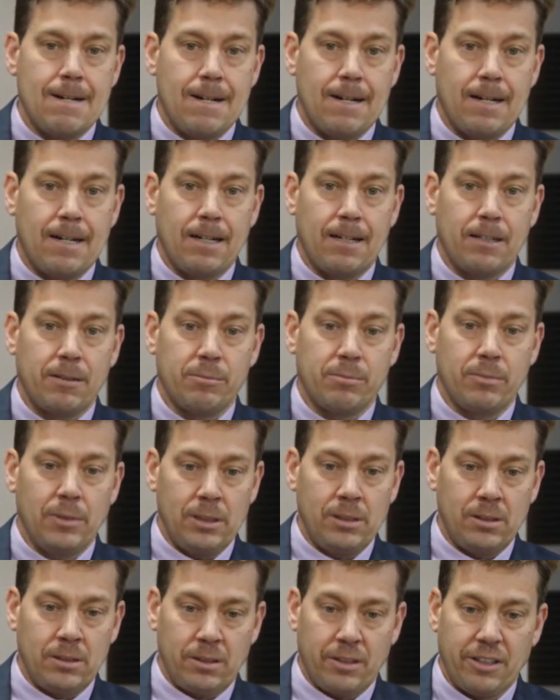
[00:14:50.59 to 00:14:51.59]

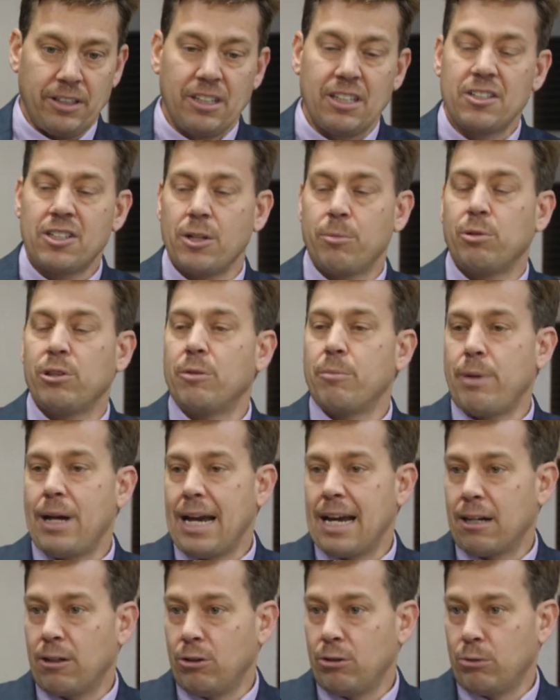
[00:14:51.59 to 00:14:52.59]
the discipline
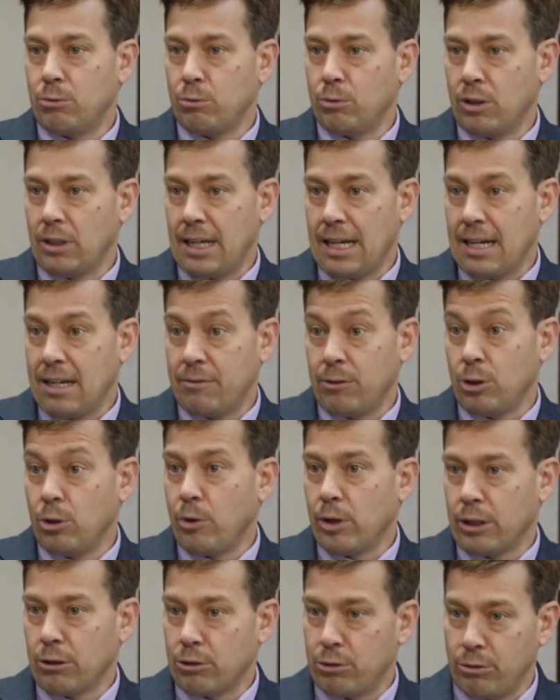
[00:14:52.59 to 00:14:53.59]
panel will have a
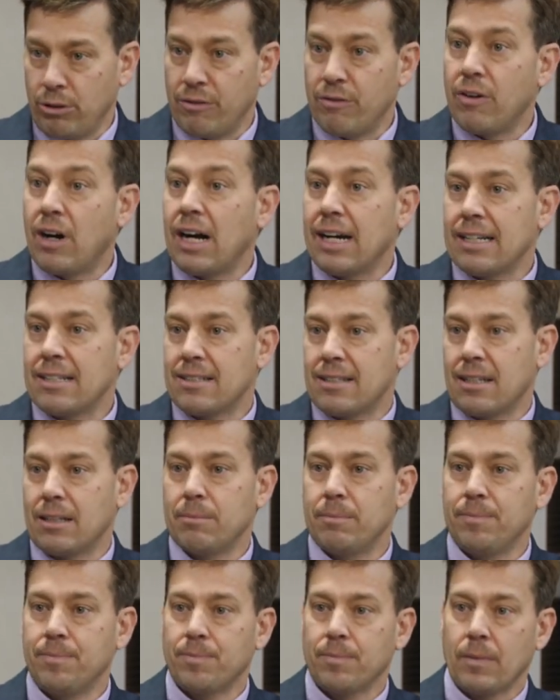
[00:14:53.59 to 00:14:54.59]
lawyer to advise
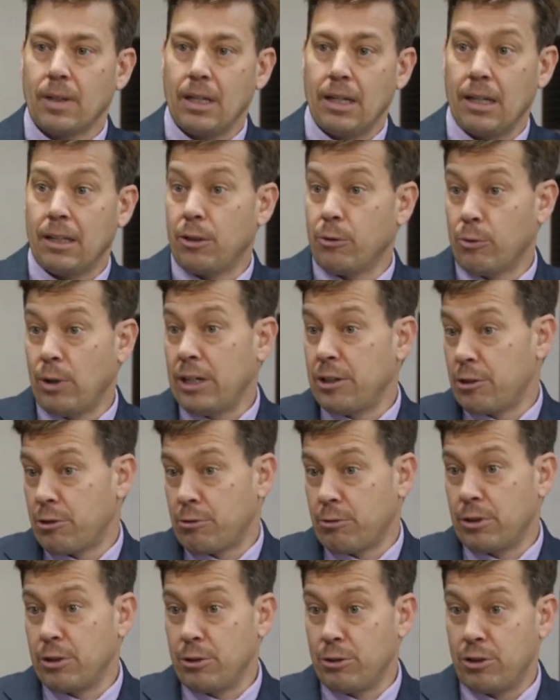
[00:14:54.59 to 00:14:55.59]
them. And the
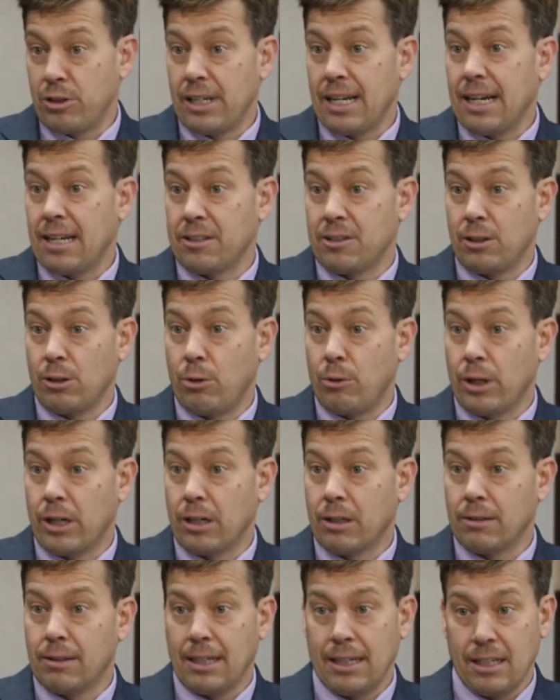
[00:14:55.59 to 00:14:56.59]
registrant usually has a
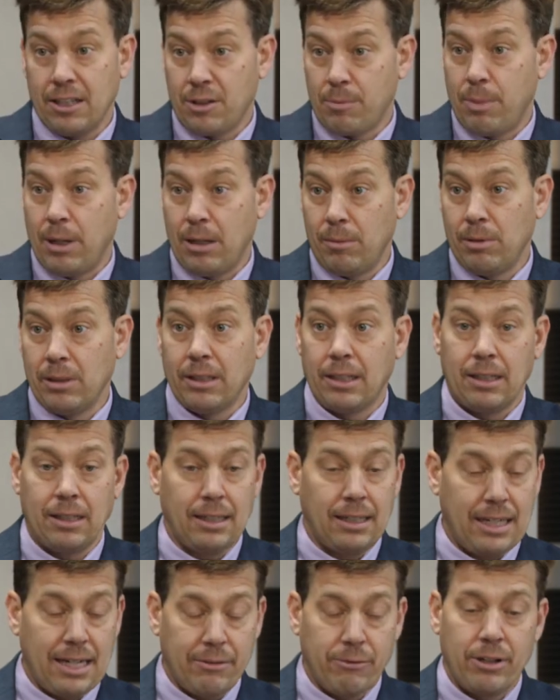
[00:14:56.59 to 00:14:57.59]
lawyer. And it's public
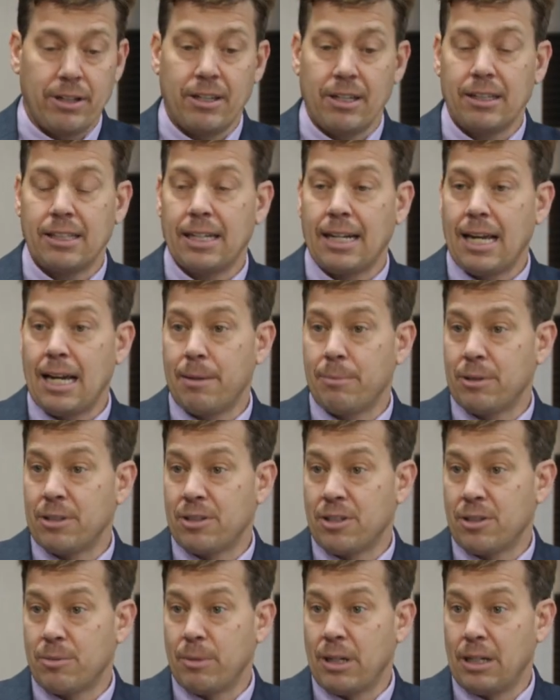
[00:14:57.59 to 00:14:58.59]
Everything that
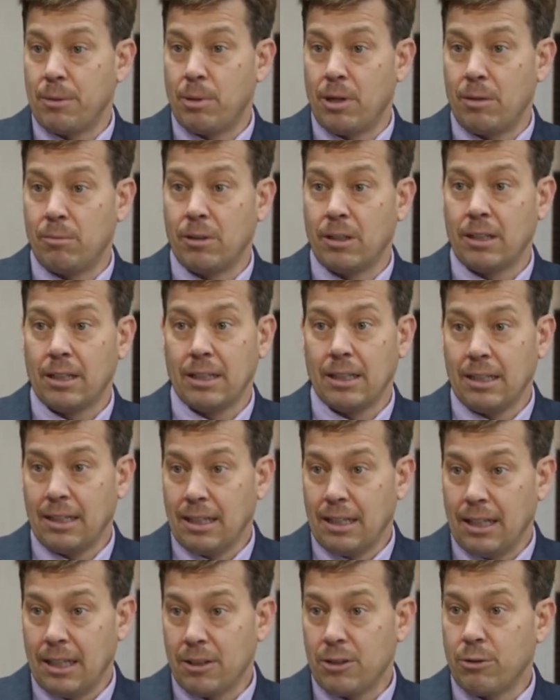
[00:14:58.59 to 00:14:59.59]
happens right. is made public.
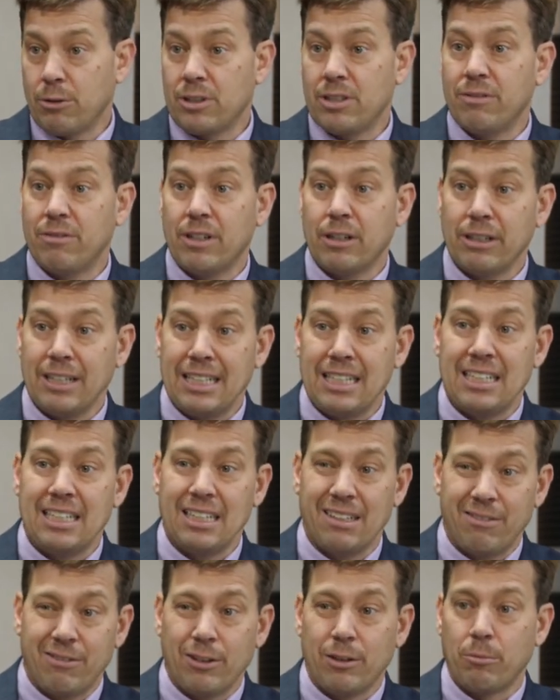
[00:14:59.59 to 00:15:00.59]
And so it's a very
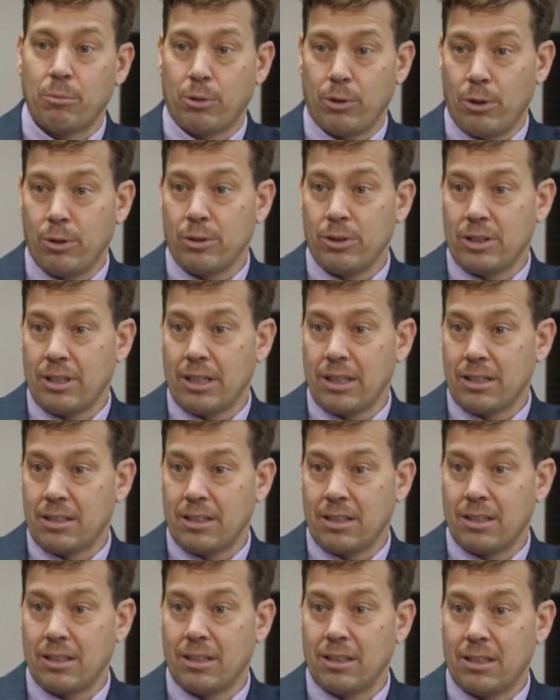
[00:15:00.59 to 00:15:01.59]
different process
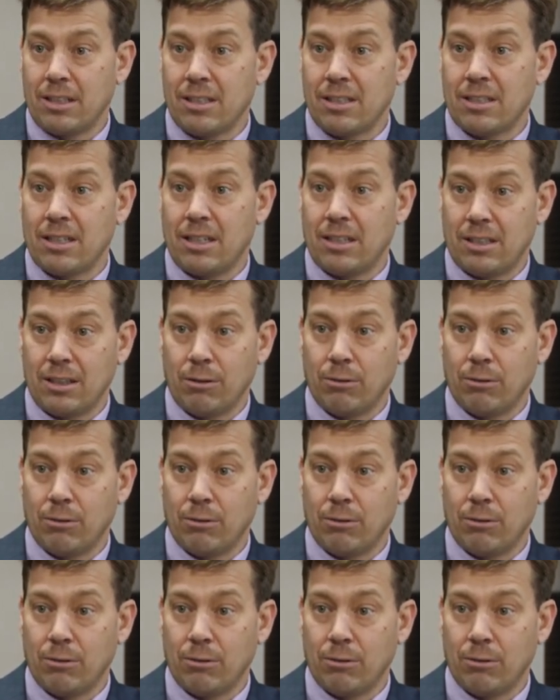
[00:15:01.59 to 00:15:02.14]
than the consent